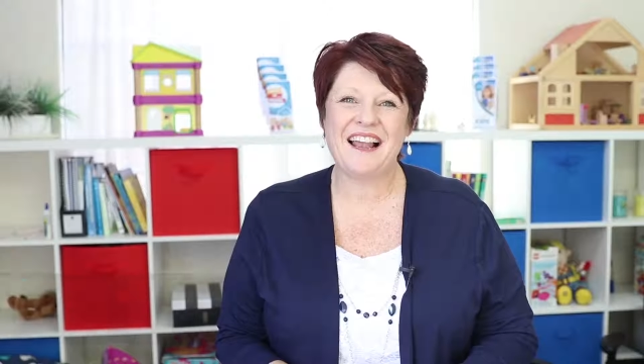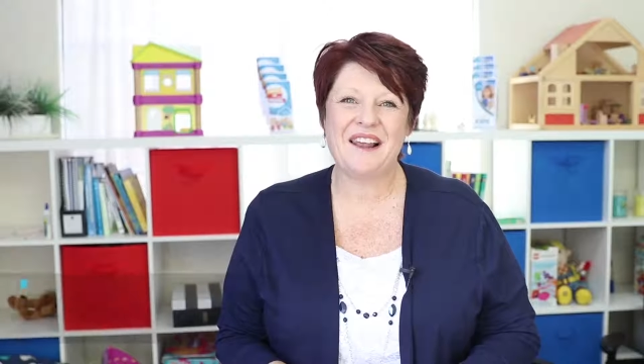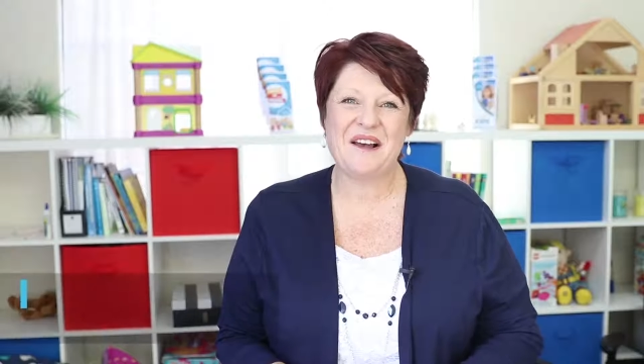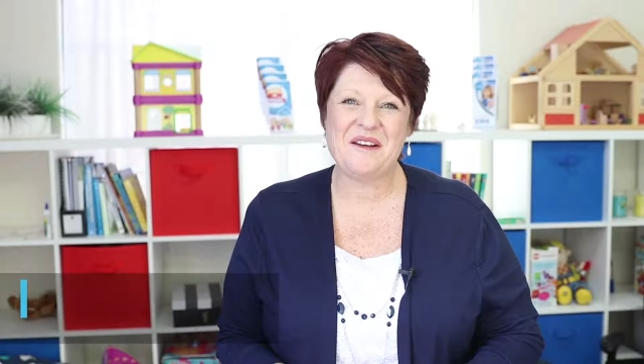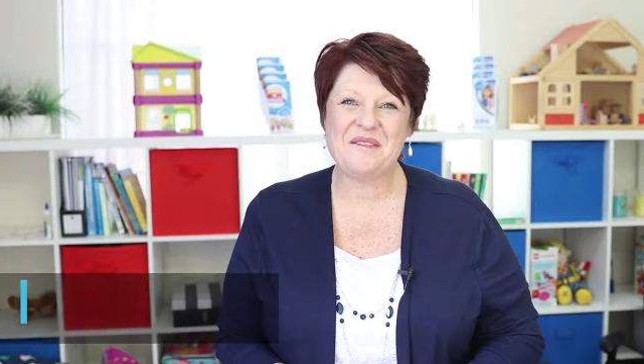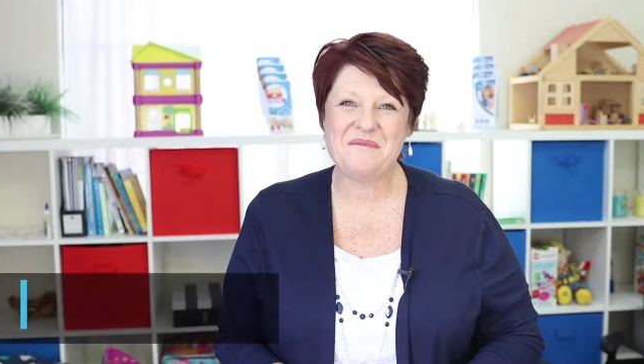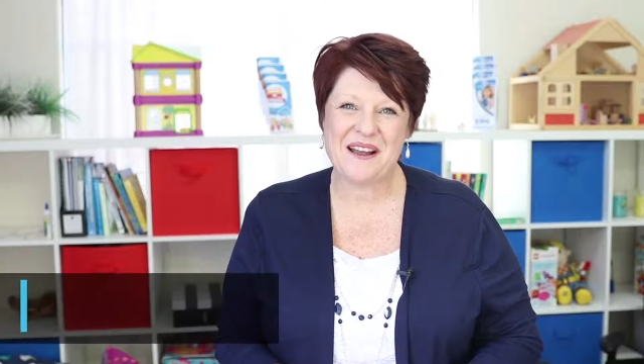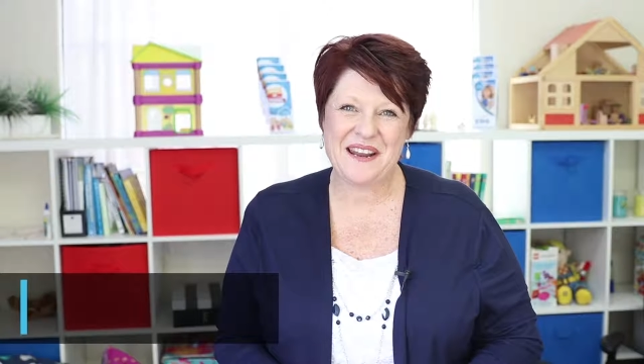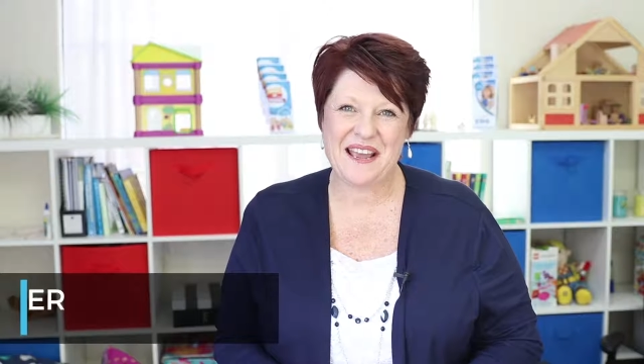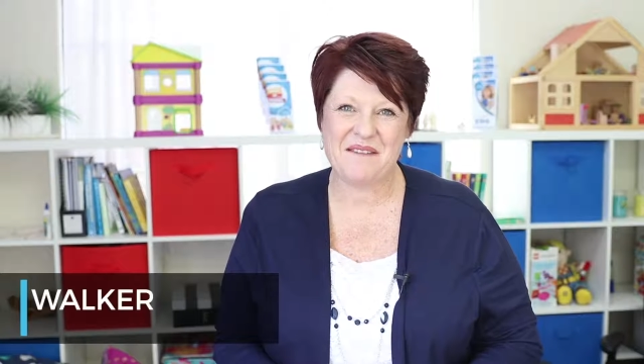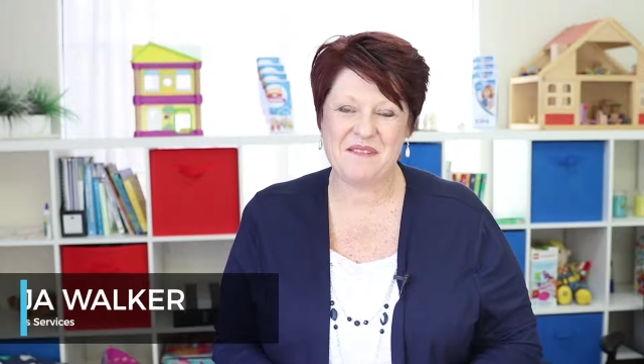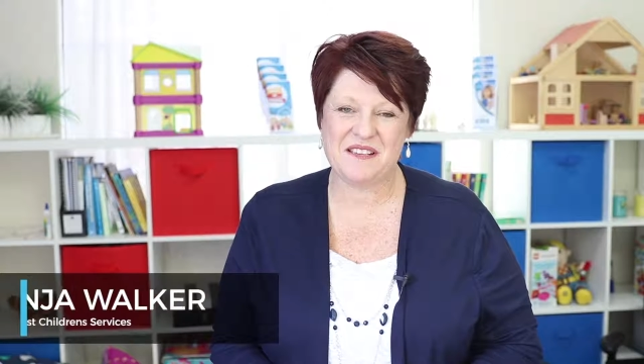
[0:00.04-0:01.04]
Hello, my
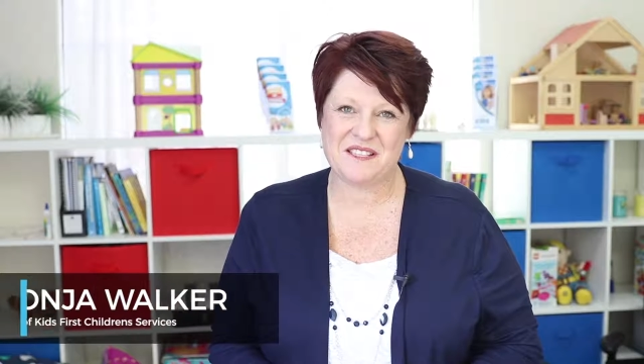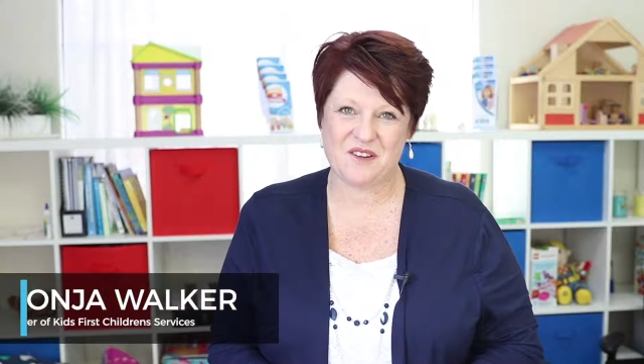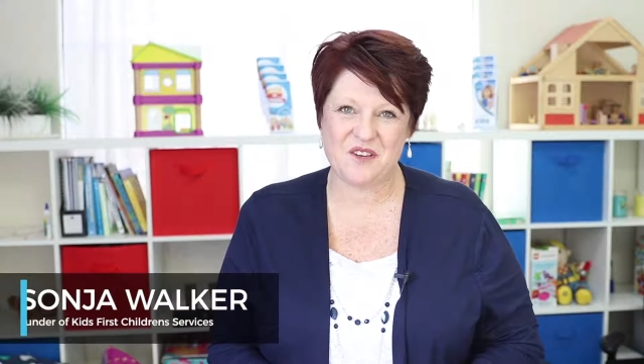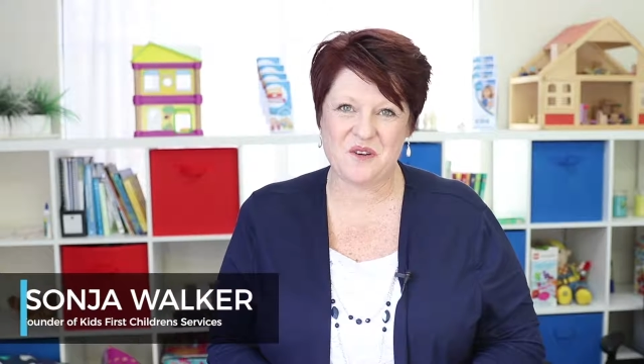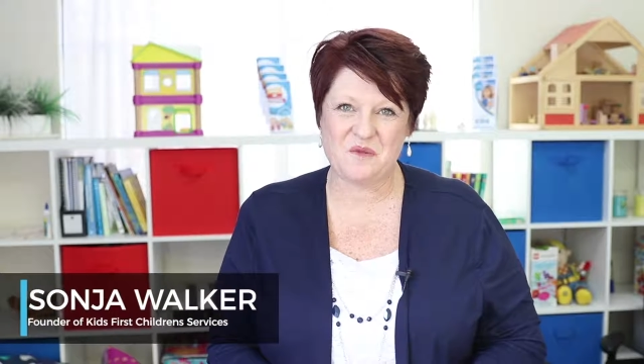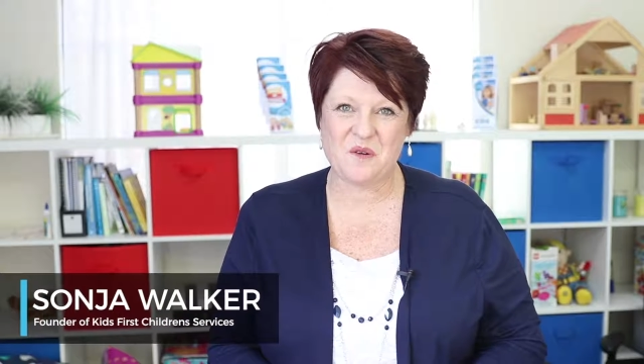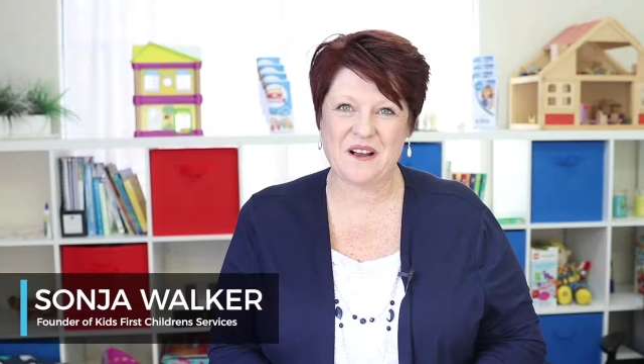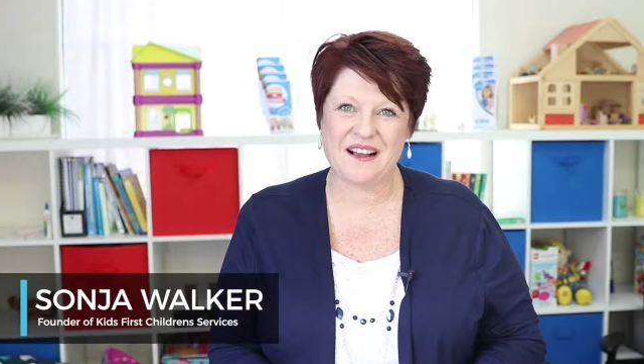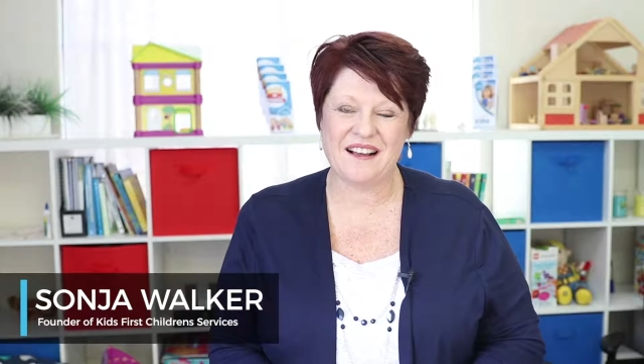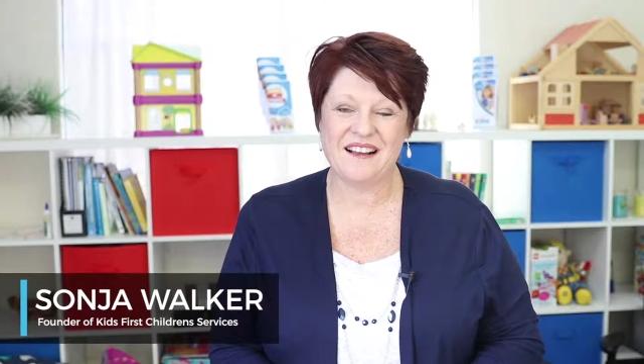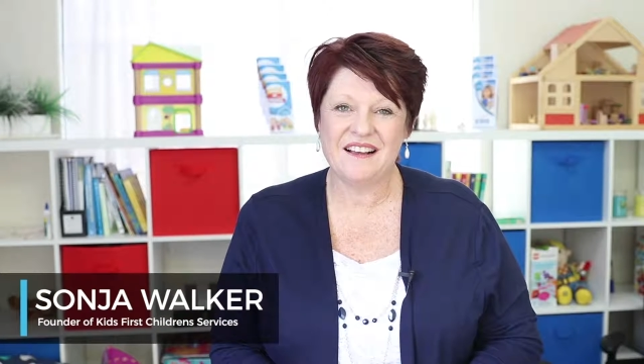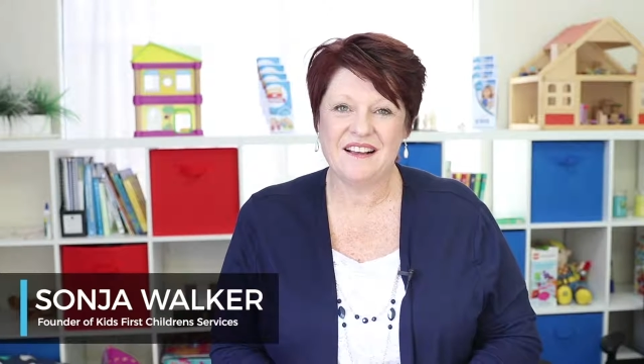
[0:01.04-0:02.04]
name is Sonia Walker.